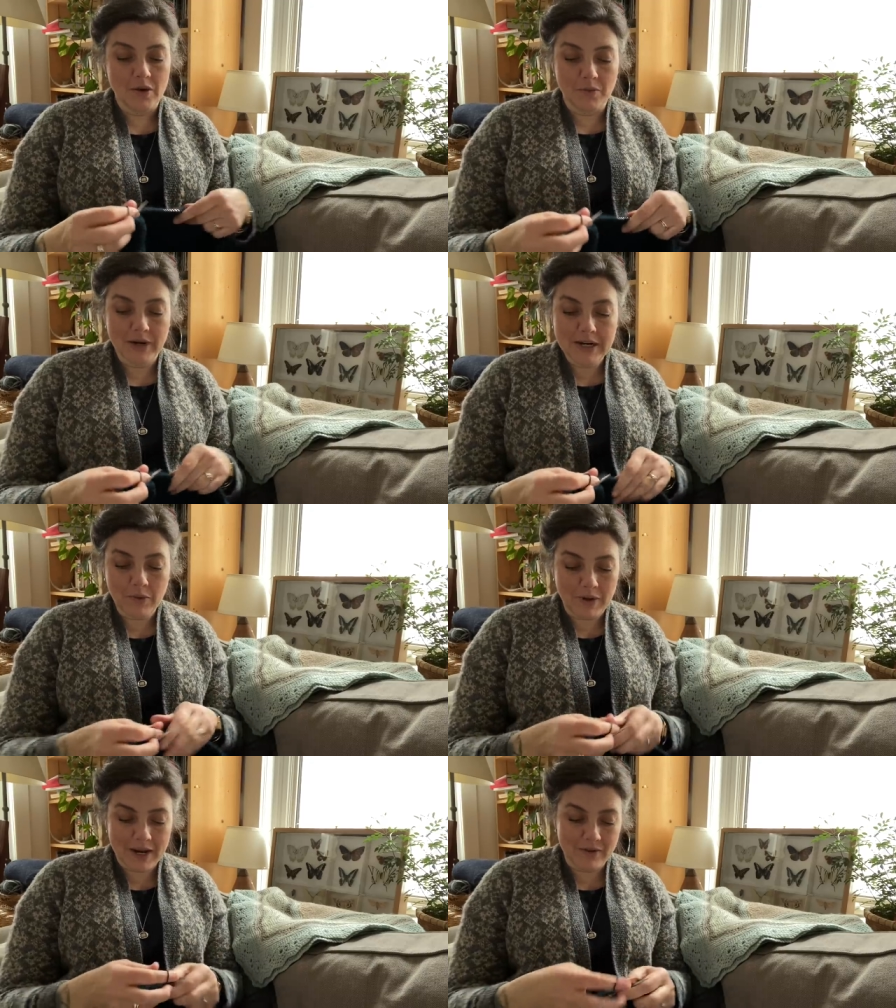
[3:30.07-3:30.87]
running
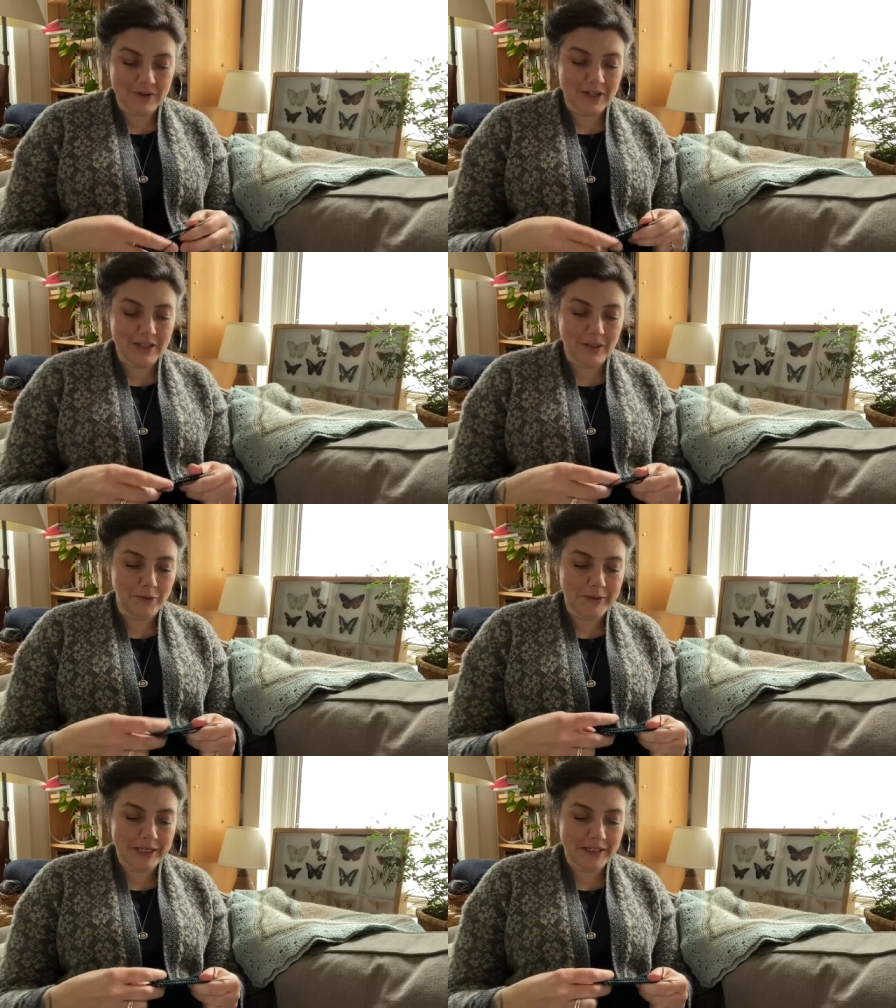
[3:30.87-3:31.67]
around a little
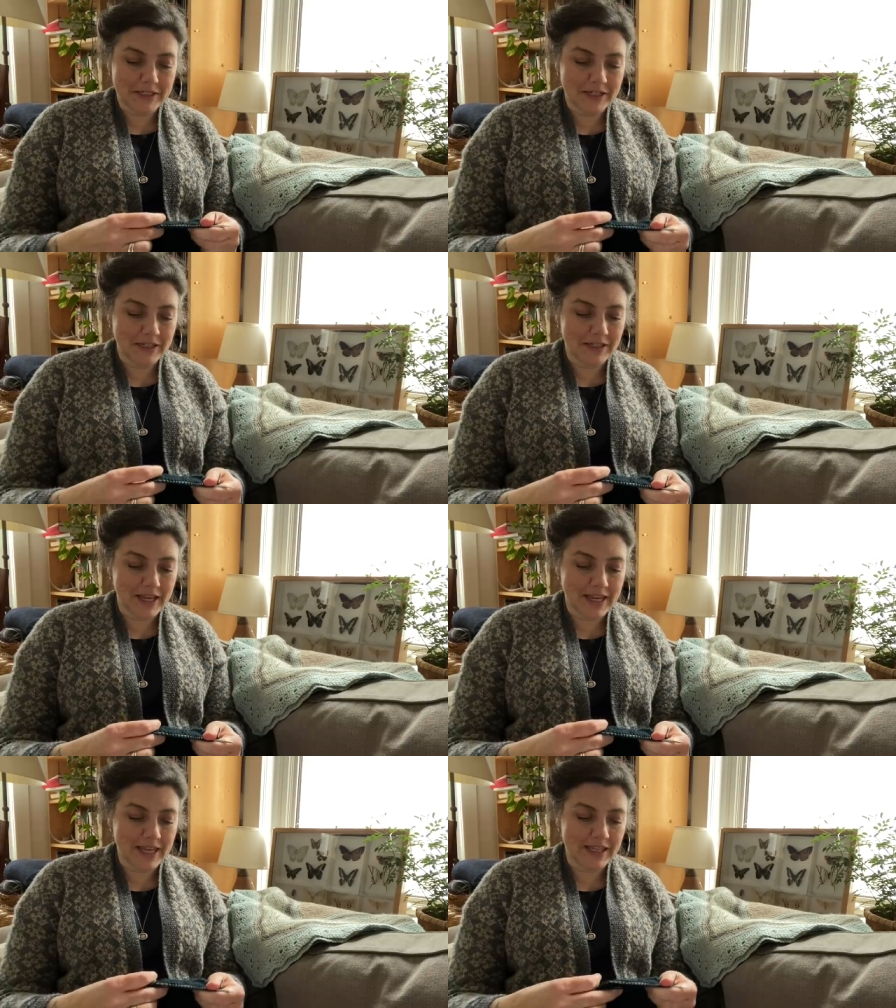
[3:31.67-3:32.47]
bit
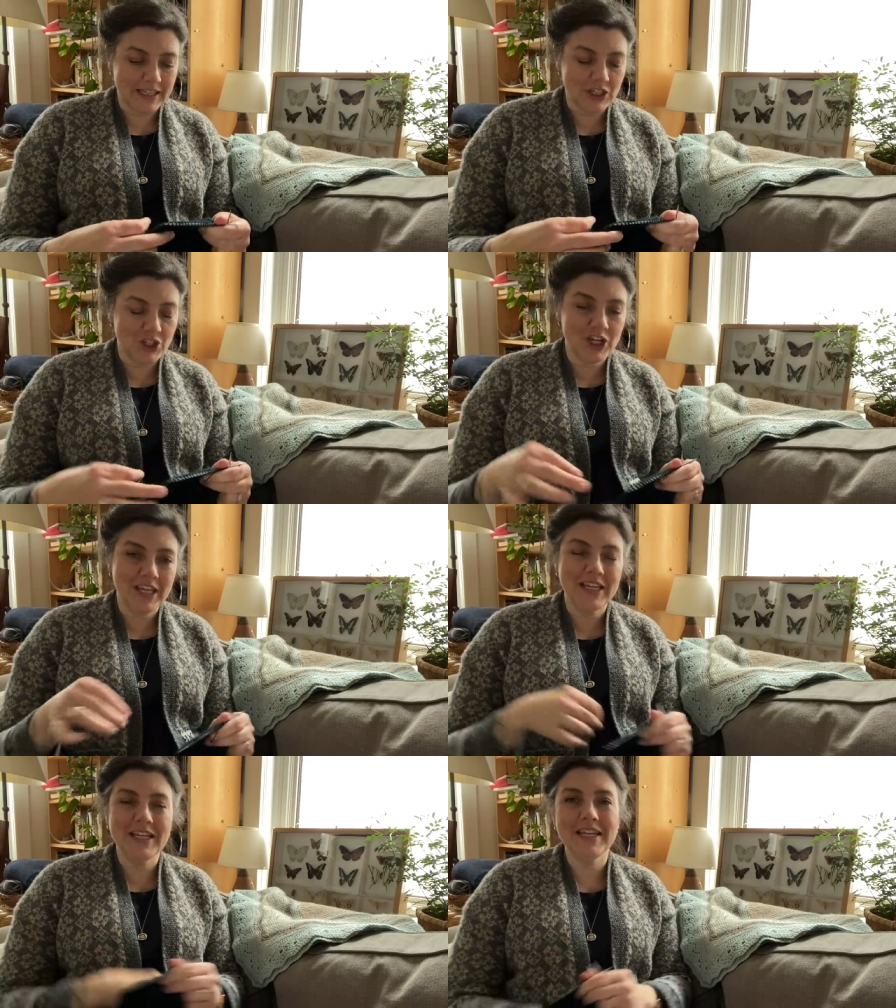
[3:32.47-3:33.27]
like a headless
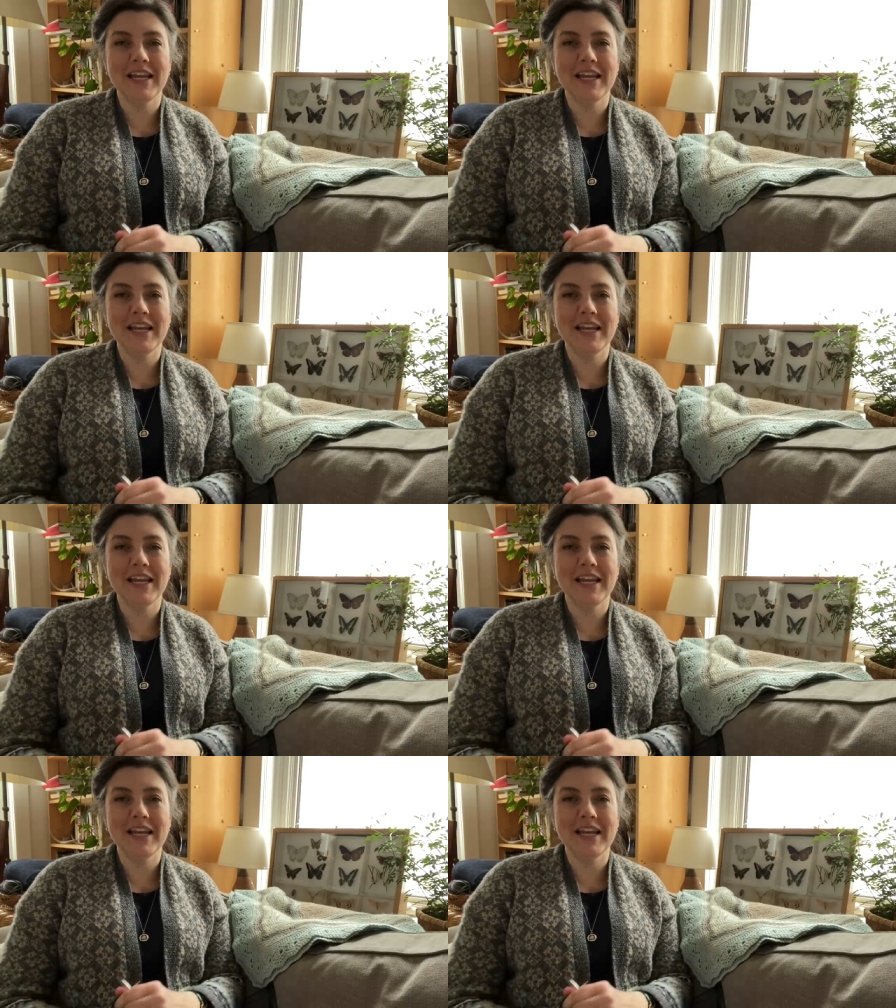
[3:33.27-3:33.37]
chicken,